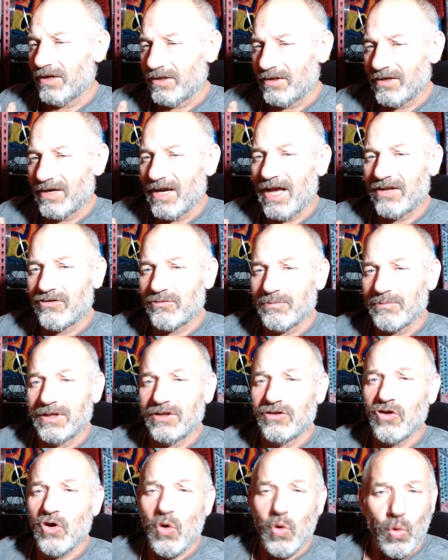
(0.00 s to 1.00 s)
attachment,
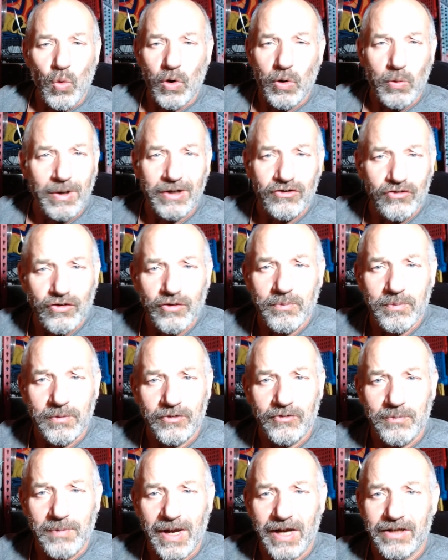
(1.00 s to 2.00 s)
or what's your
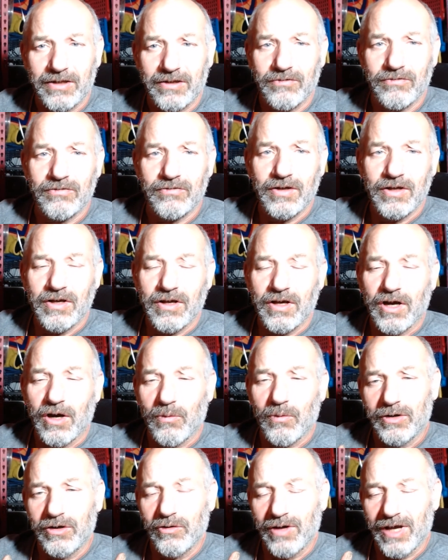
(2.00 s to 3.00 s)
perspective uh,
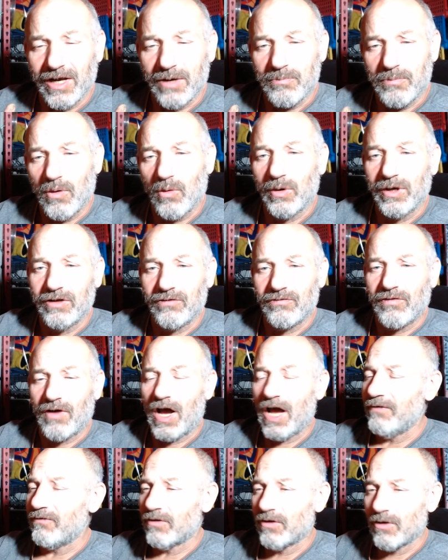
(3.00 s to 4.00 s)
when you get a zero point
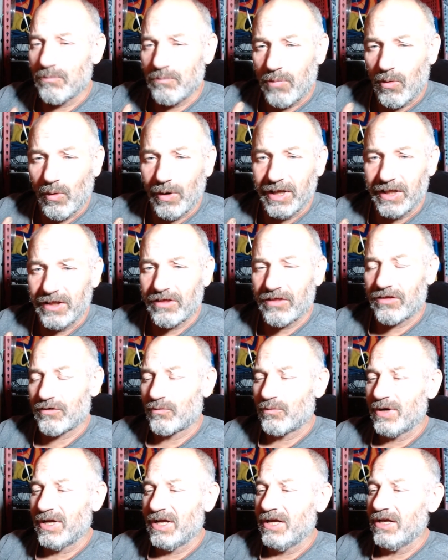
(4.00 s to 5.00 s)
five or a zero point
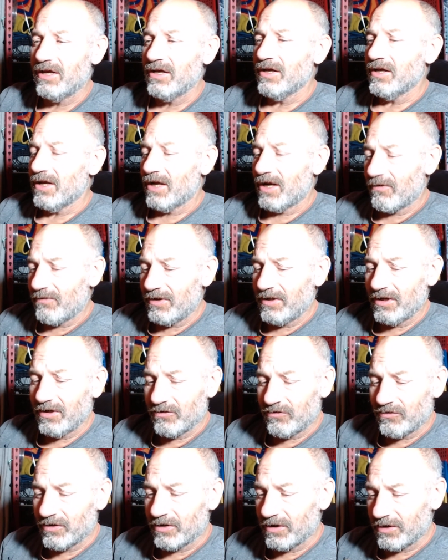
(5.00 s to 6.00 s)
three. Everything
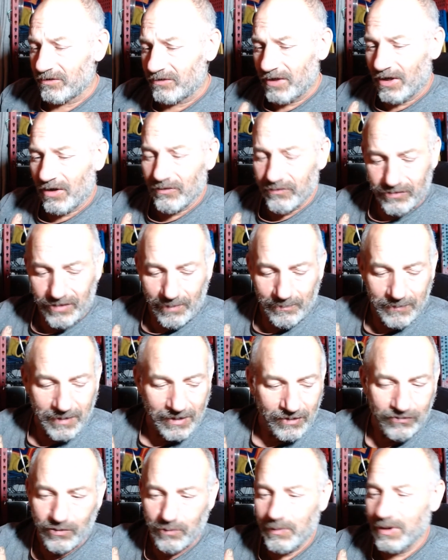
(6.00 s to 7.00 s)
is going to tell
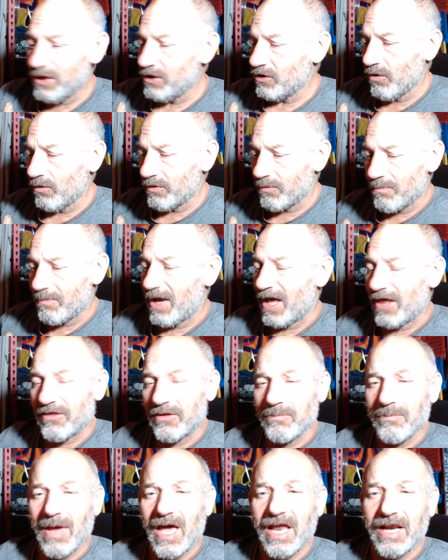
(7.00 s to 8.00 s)
something, so we can go to
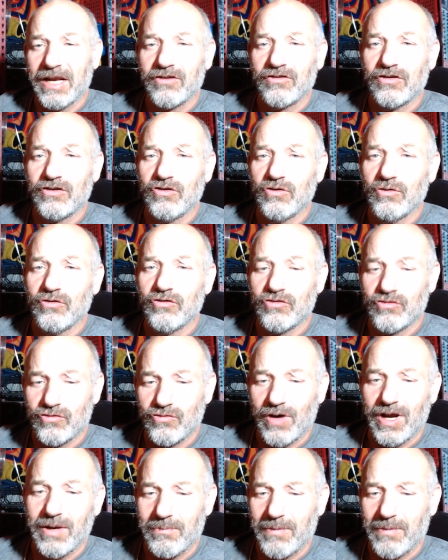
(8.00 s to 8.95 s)
mathematics and use straight